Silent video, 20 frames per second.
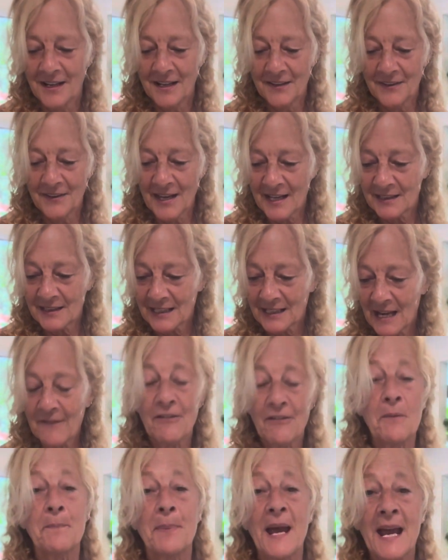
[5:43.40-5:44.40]
that they've
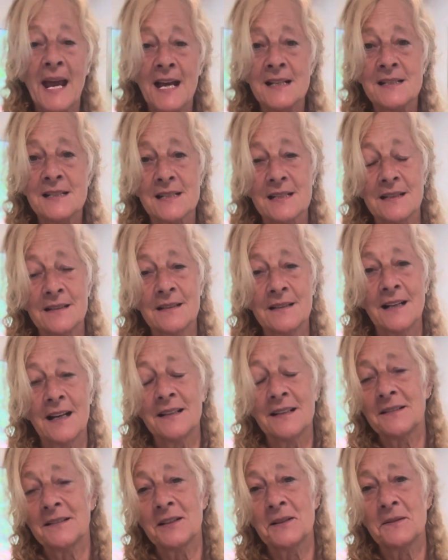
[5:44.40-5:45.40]
abandoned,
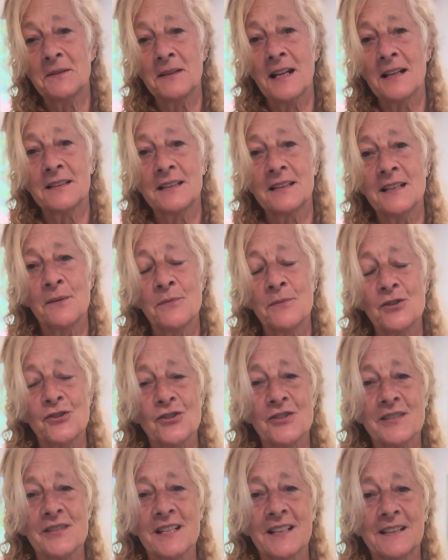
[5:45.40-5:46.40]
not the
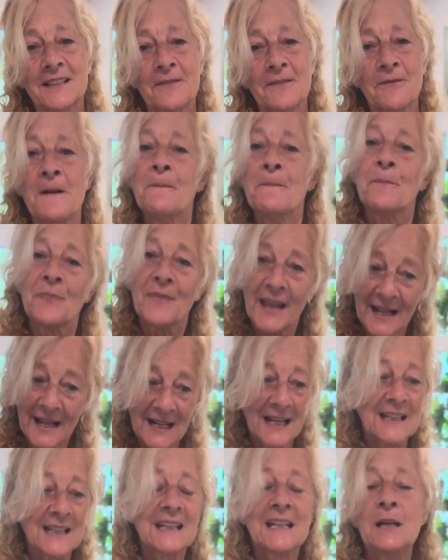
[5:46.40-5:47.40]
images that they've, and
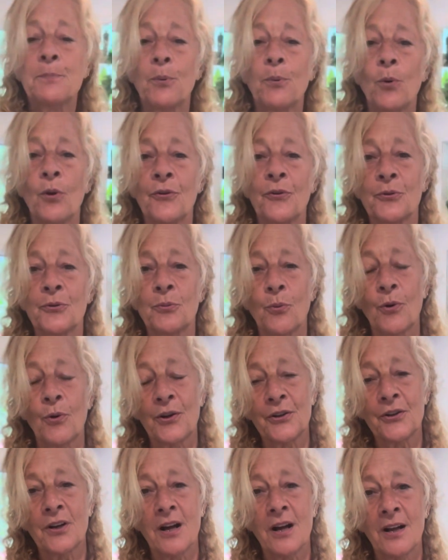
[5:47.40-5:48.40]
I keep all their
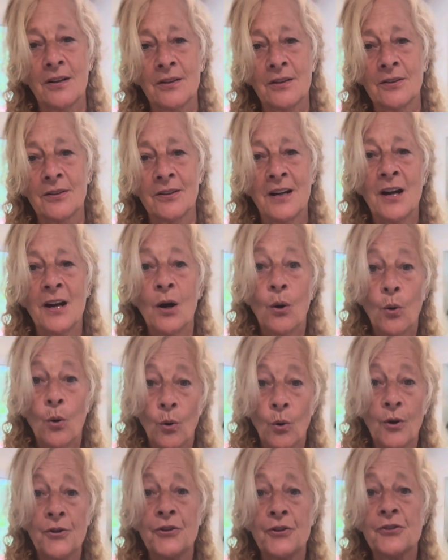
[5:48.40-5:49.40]
watercolor
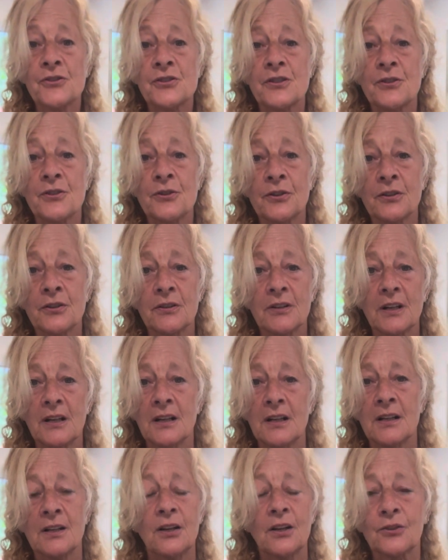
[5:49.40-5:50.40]
or their
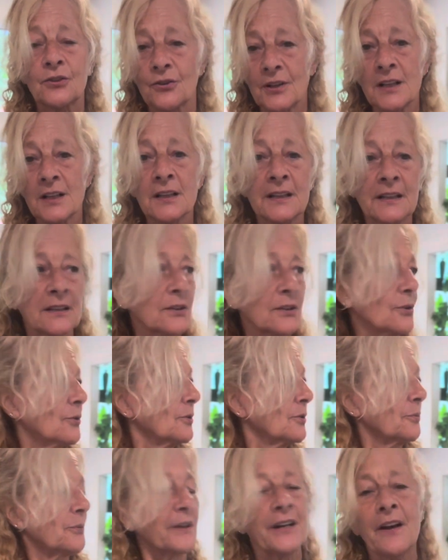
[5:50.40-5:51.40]
acrylic
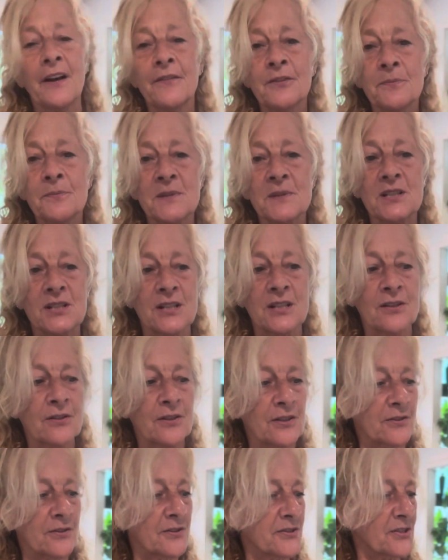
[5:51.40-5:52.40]
or whatever
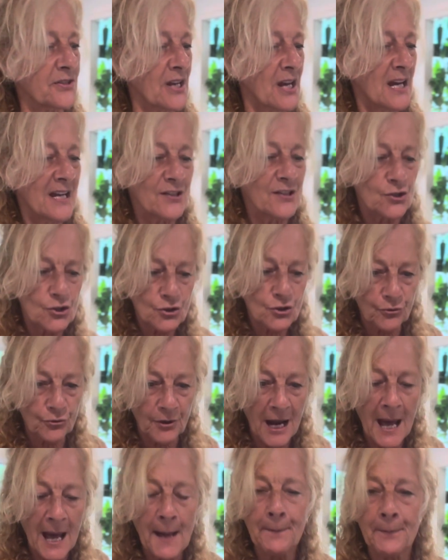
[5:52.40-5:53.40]
materials,
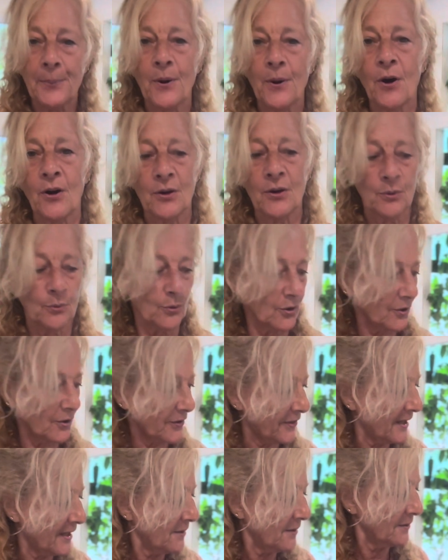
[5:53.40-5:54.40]
scrap
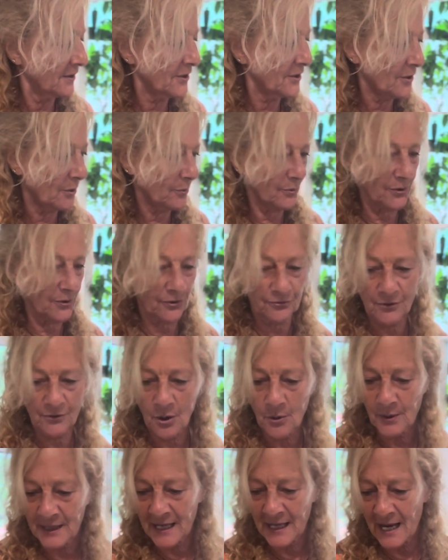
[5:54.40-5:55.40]
artwork that, you know, we're
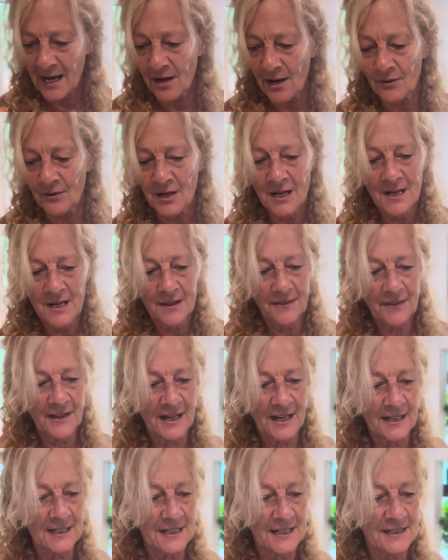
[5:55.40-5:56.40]
throwing out,
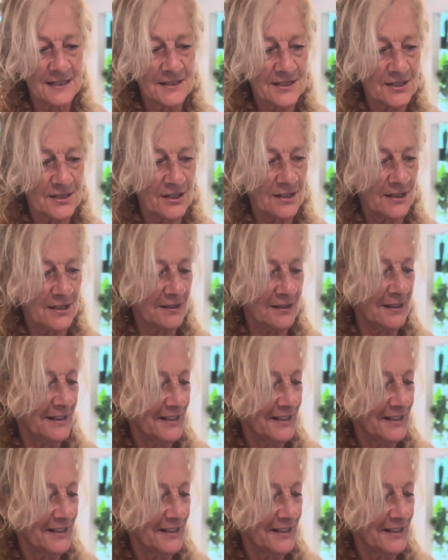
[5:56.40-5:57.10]
that it's the